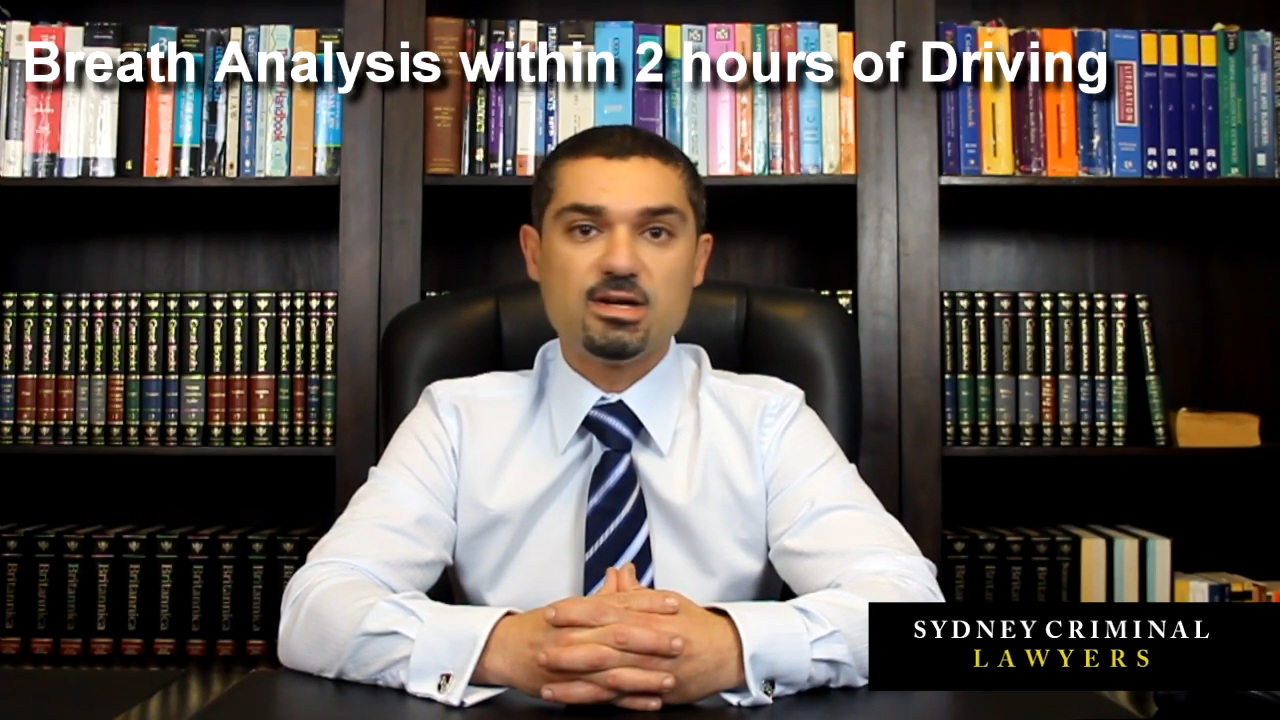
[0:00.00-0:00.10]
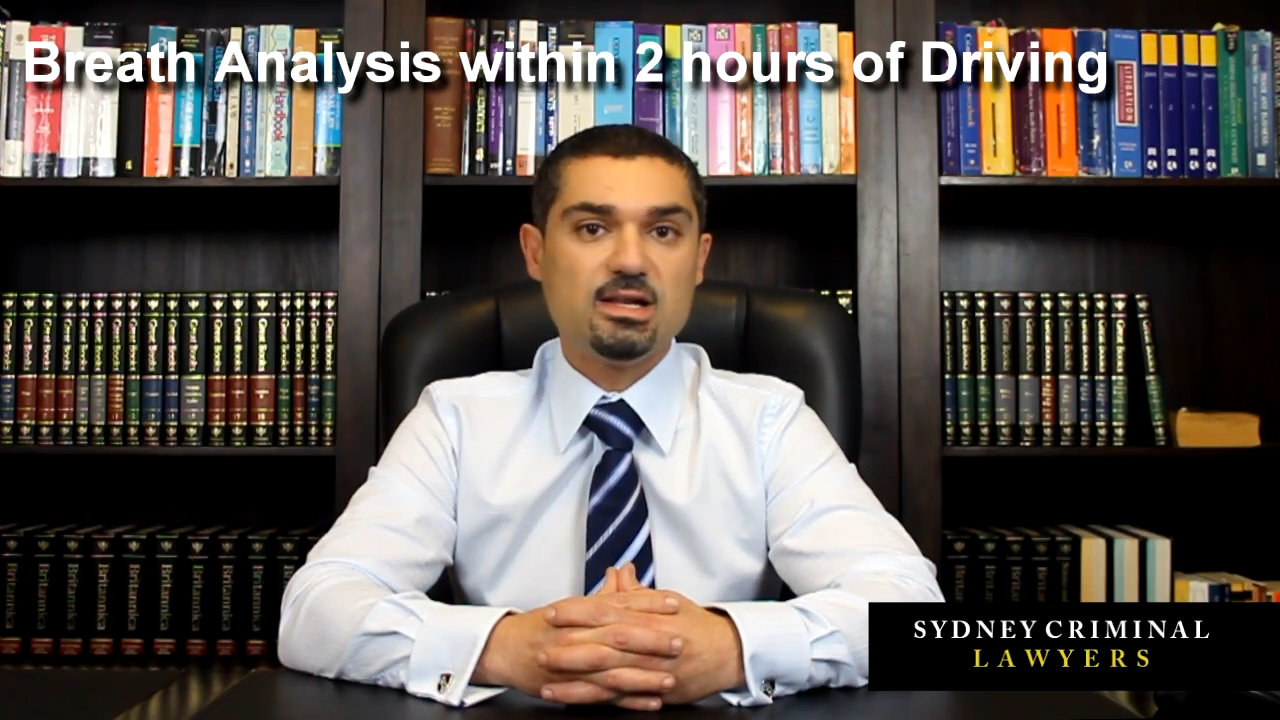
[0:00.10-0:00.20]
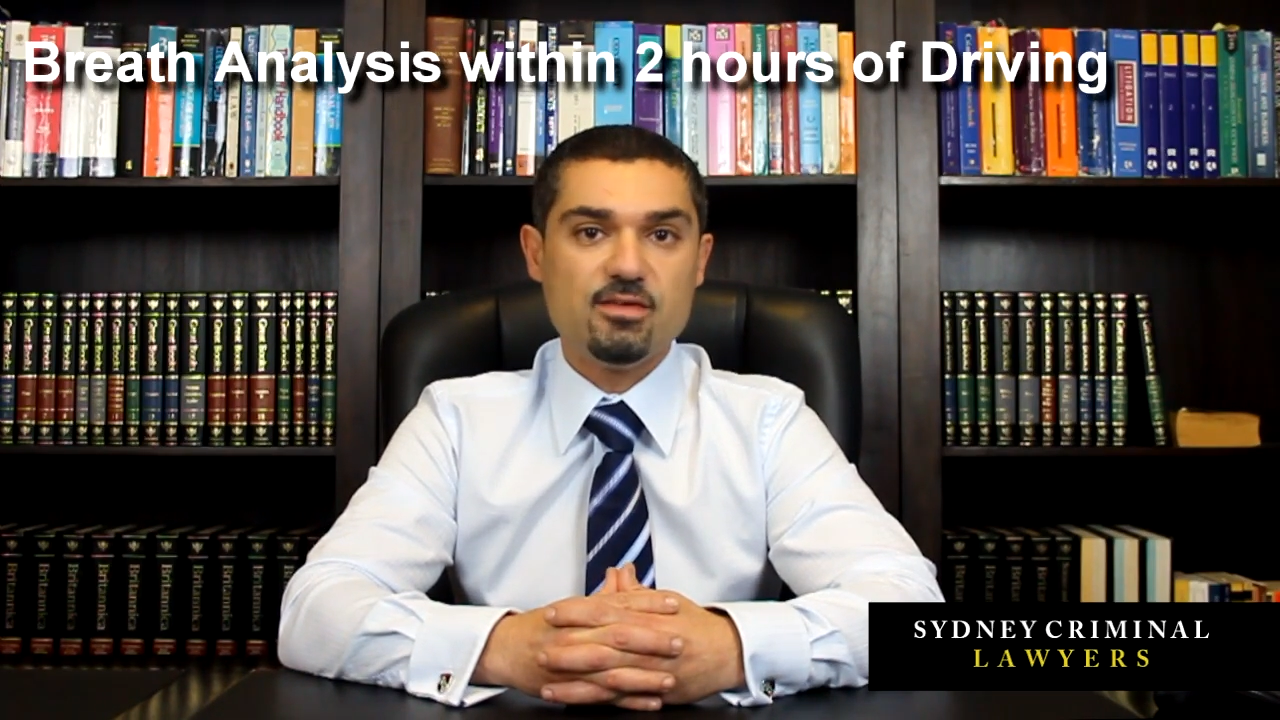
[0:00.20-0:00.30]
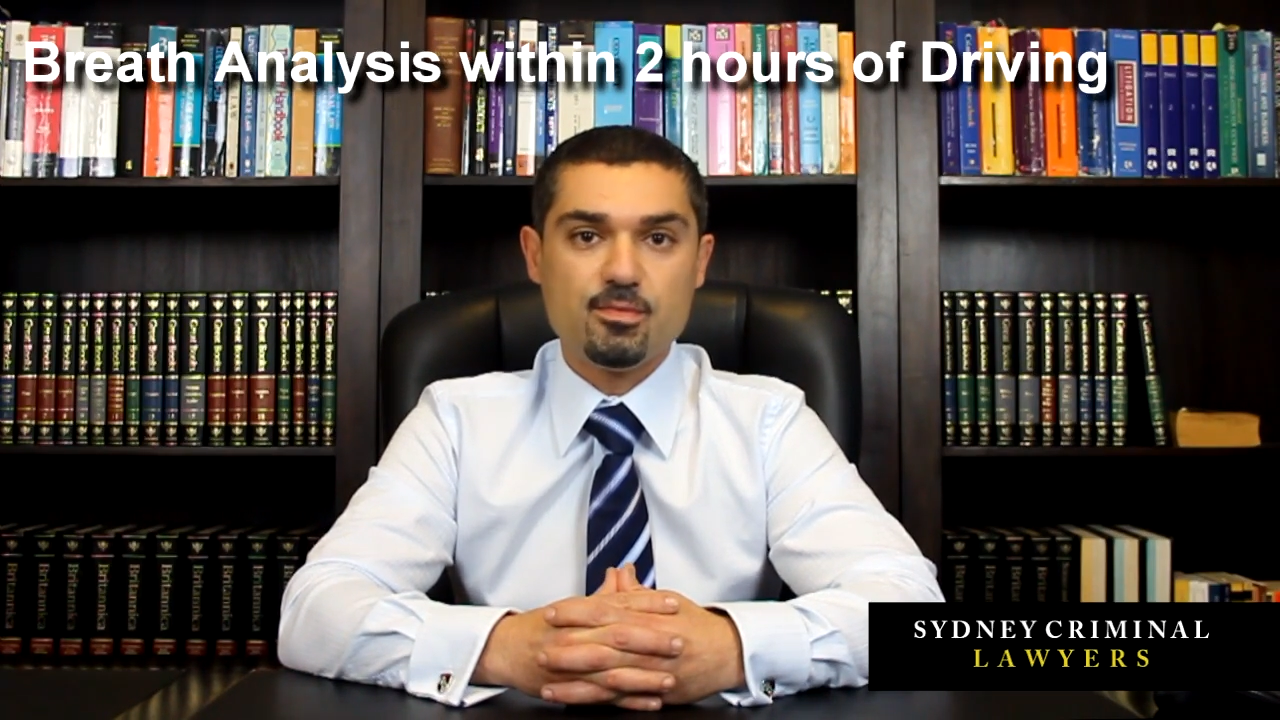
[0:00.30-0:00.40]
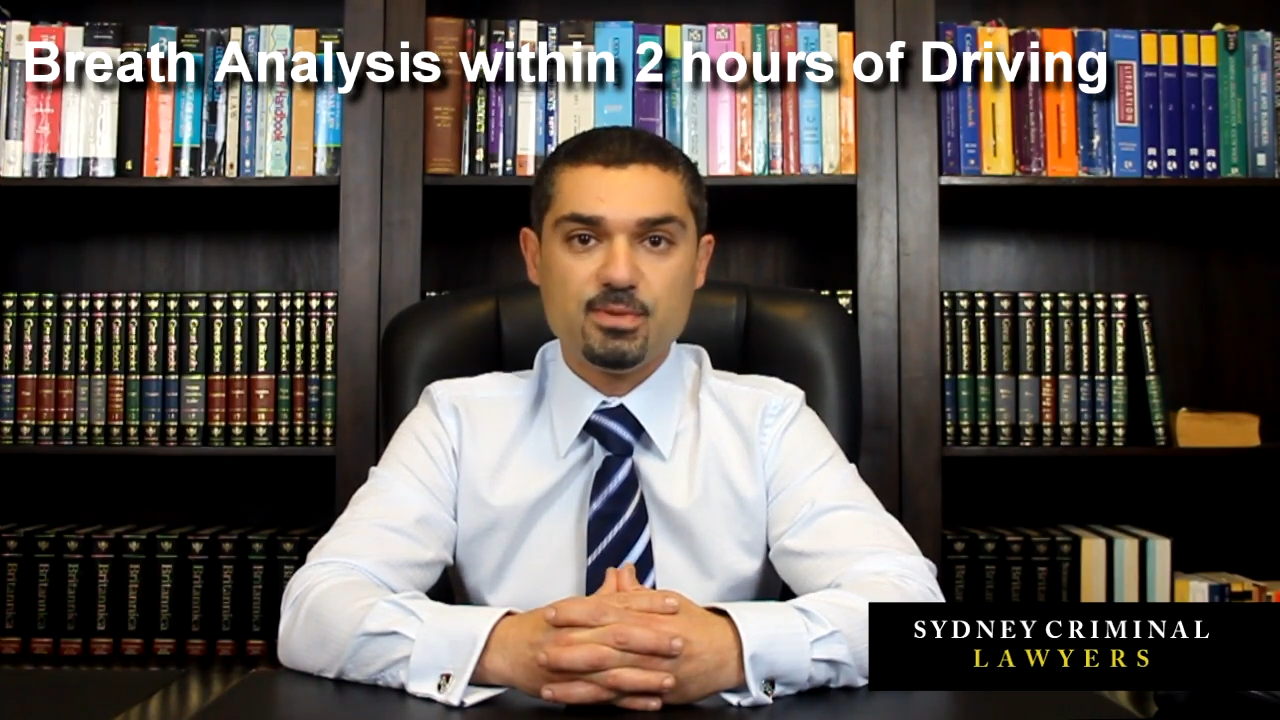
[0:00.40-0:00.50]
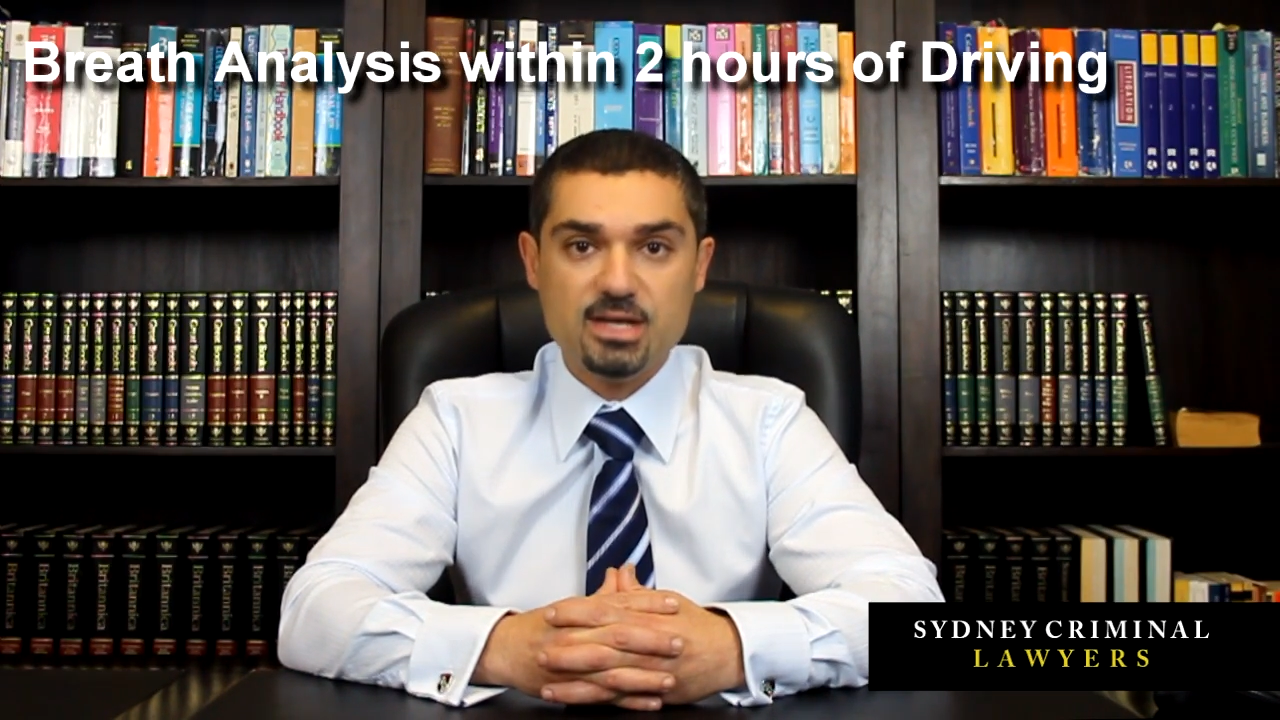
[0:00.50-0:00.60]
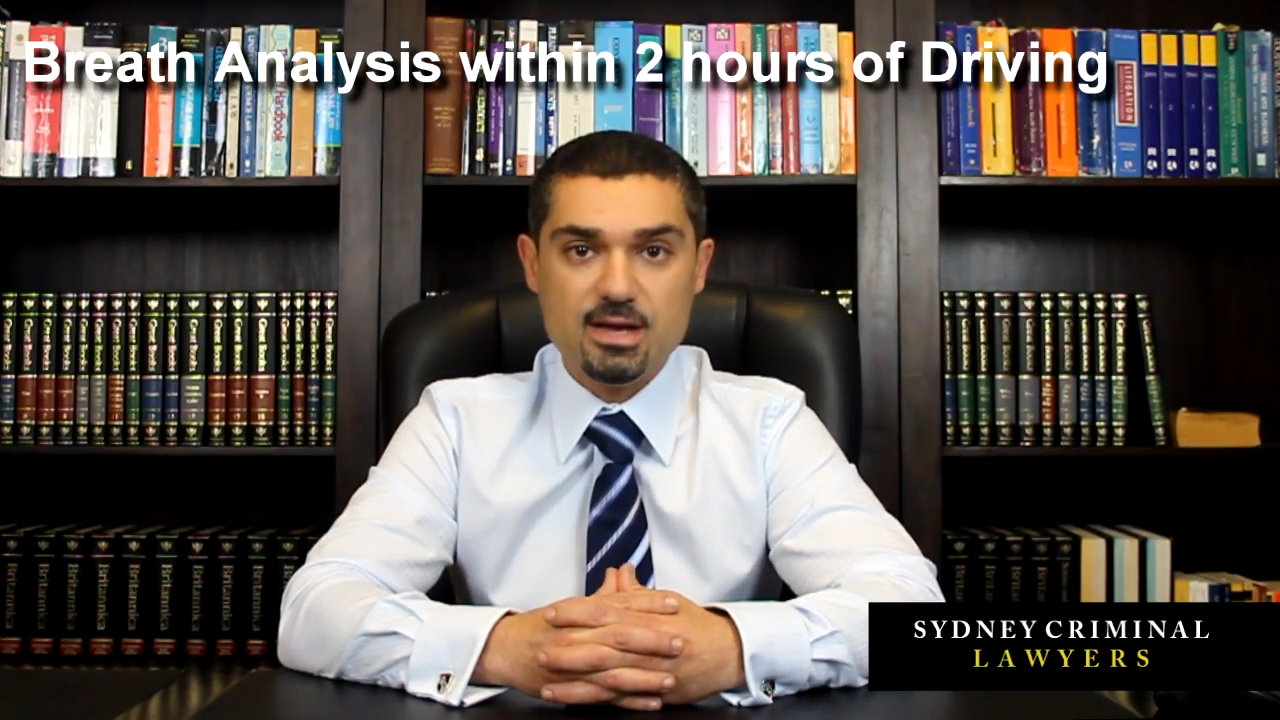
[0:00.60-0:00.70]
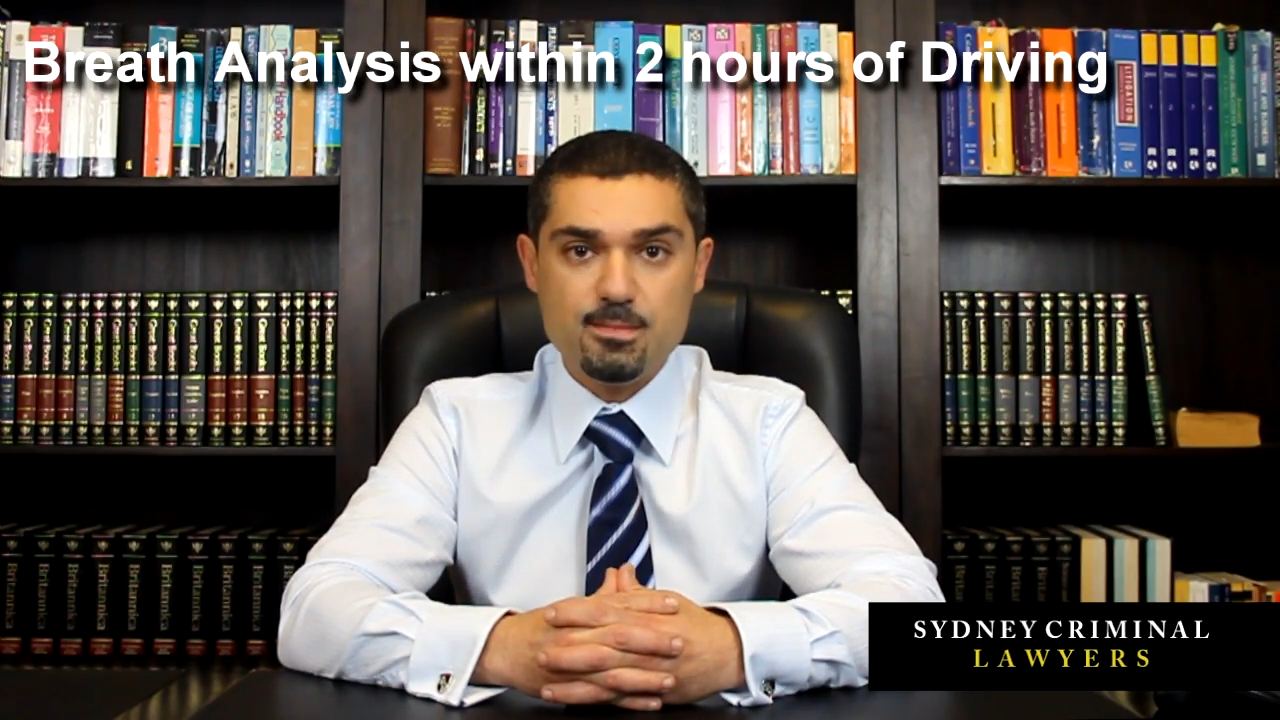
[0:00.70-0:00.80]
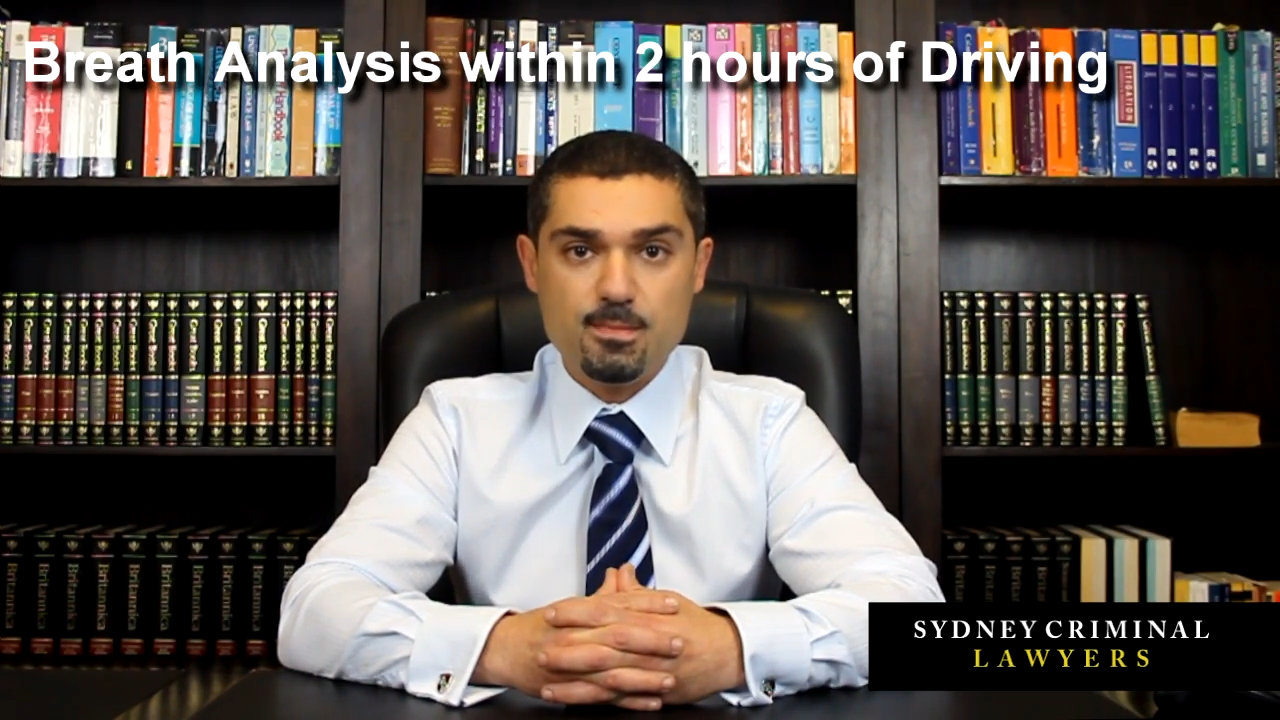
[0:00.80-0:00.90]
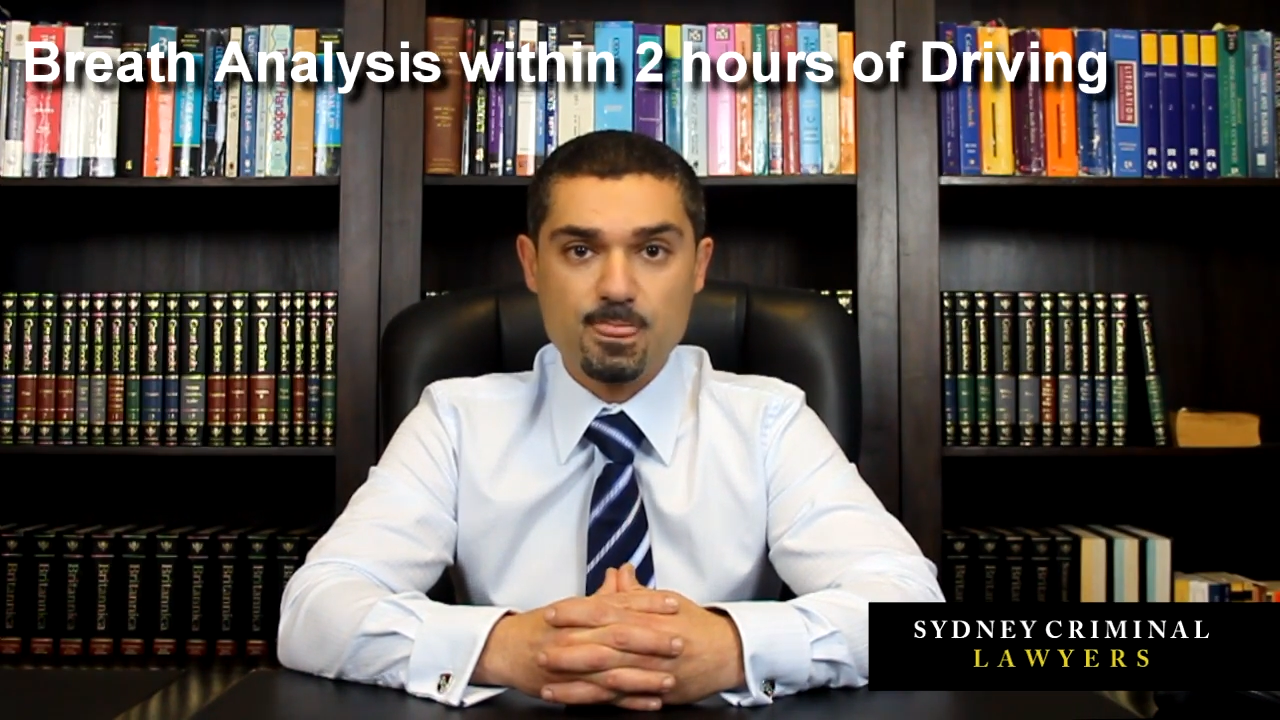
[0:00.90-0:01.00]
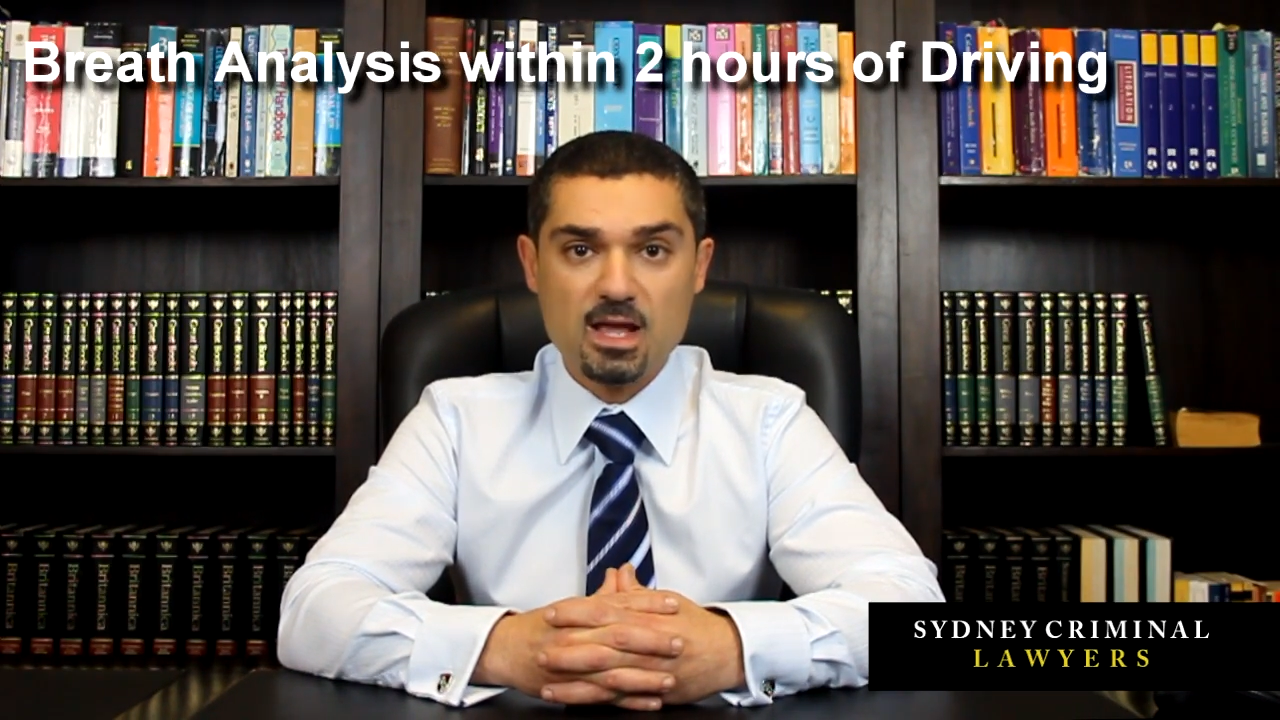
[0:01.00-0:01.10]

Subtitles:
at 11 p.m.